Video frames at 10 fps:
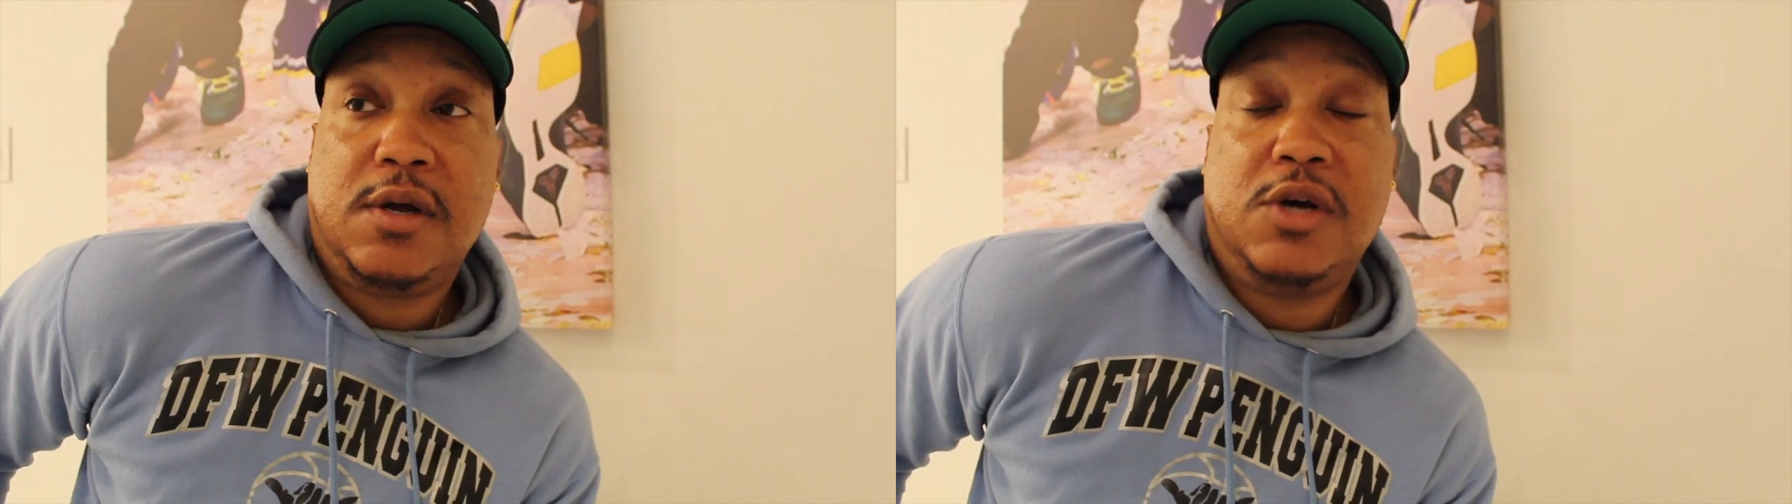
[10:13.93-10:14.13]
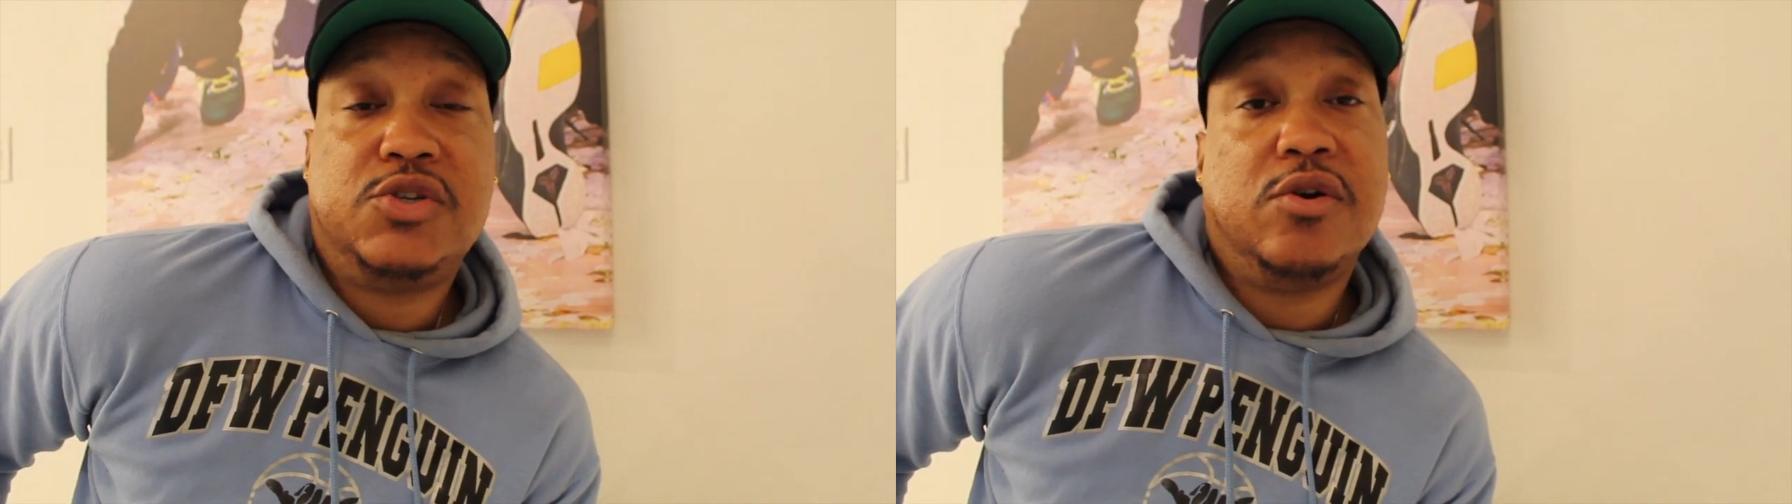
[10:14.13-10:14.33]

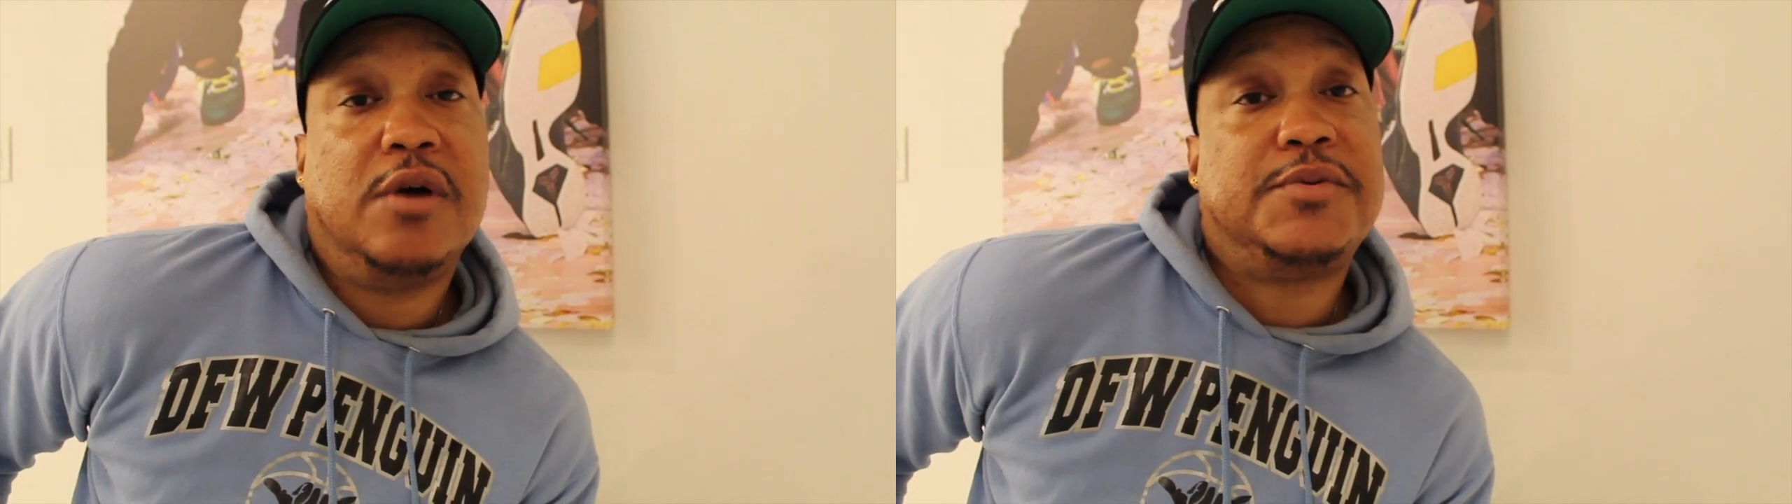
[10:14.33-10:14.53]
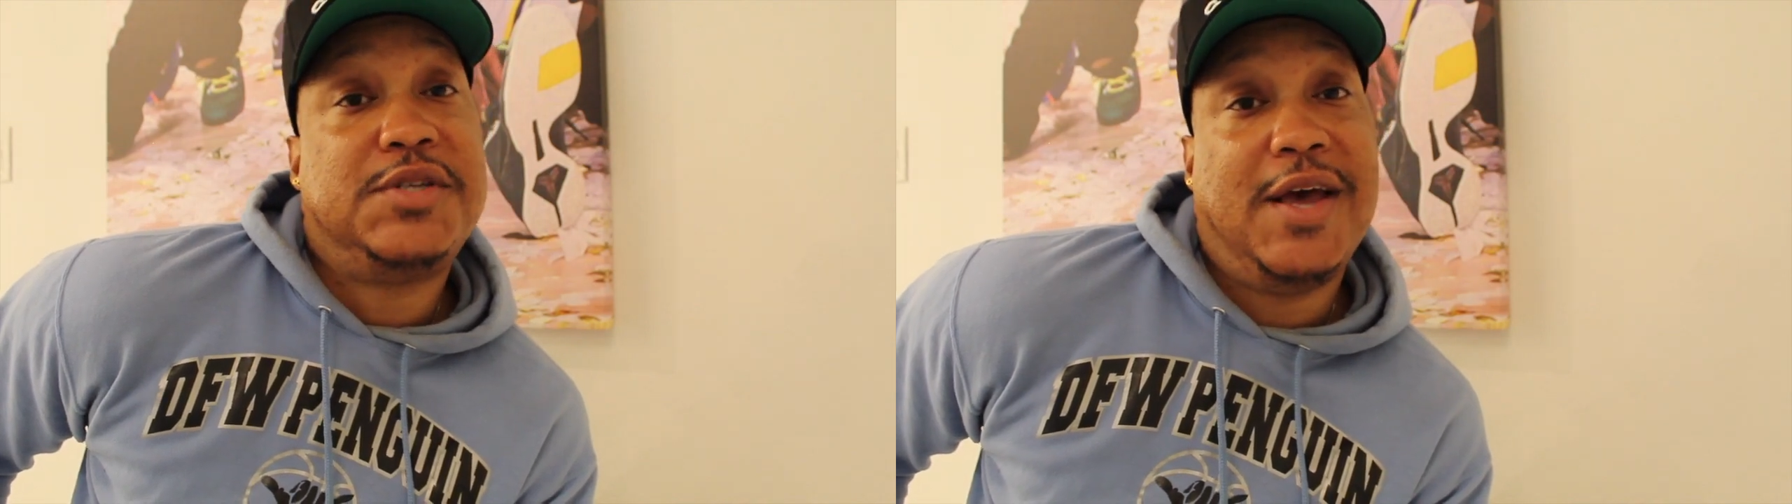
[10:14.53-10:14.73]
because
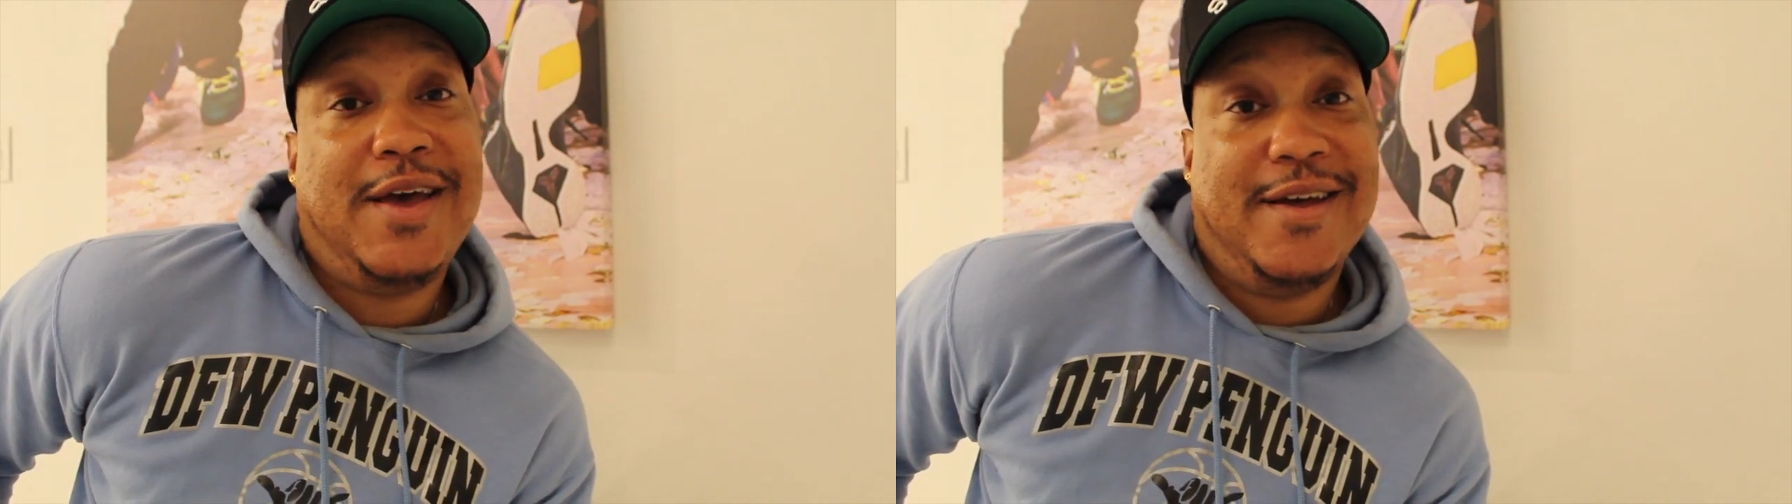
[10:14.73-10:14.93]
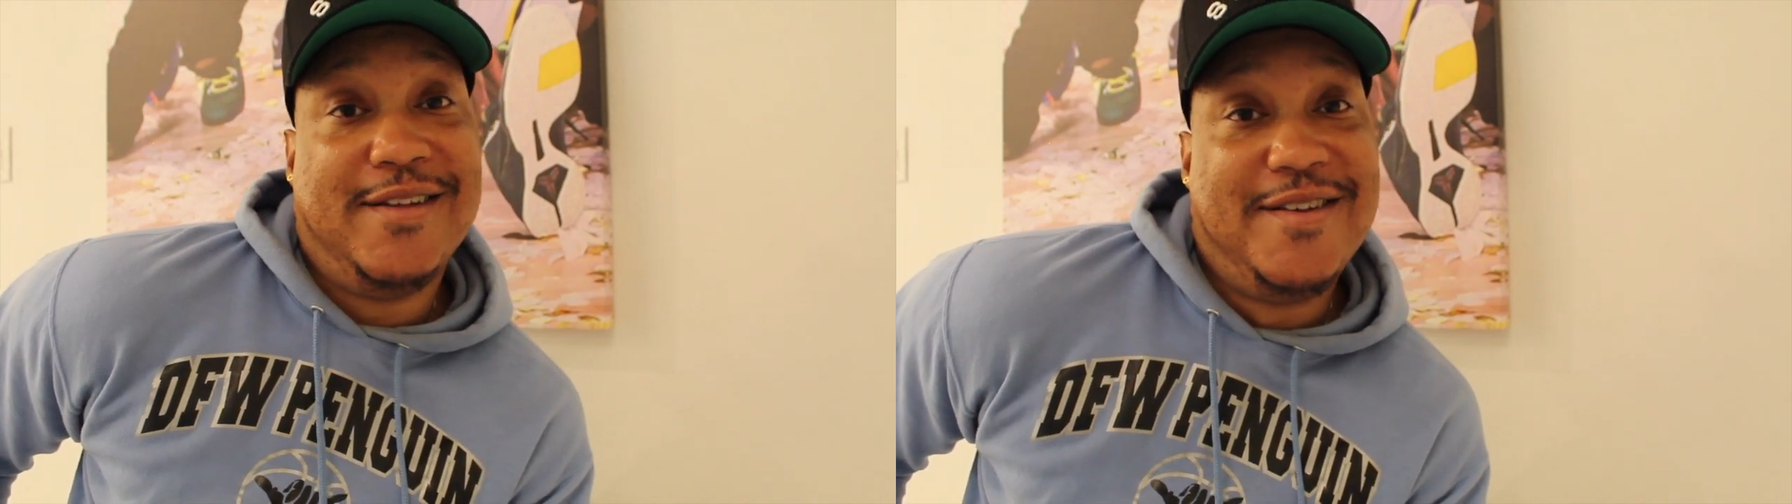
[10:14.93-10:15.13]
you're
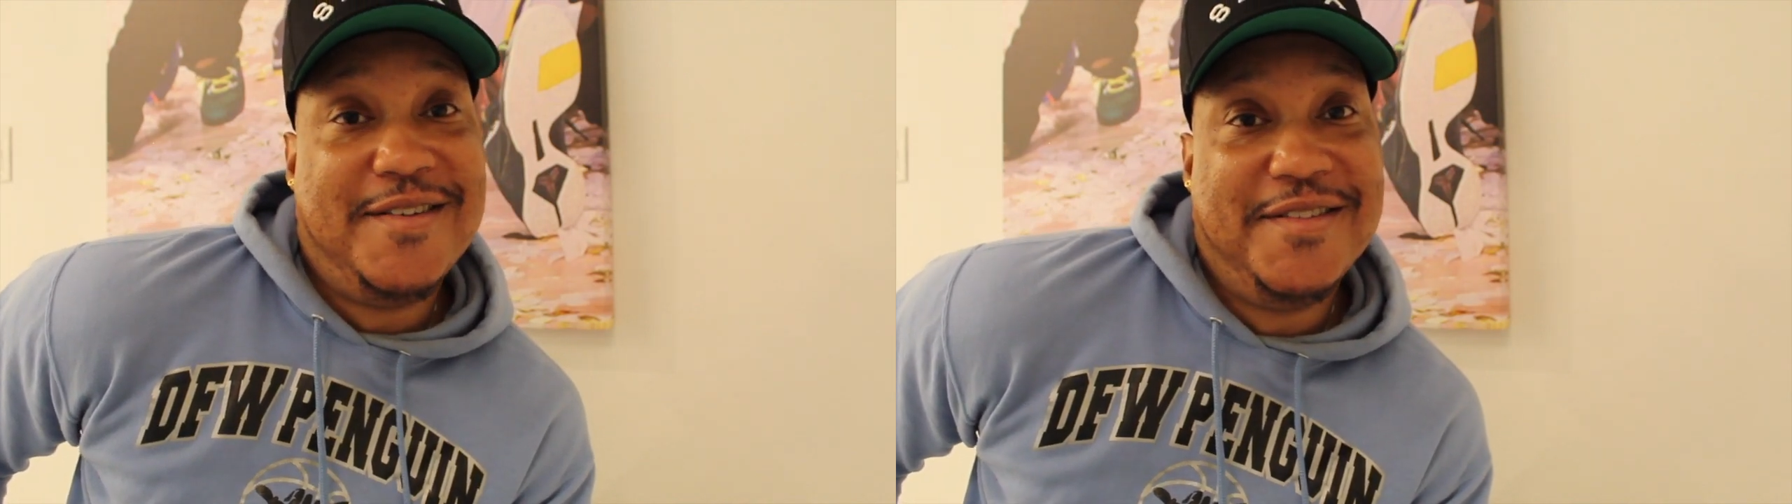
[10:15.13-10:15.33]
upset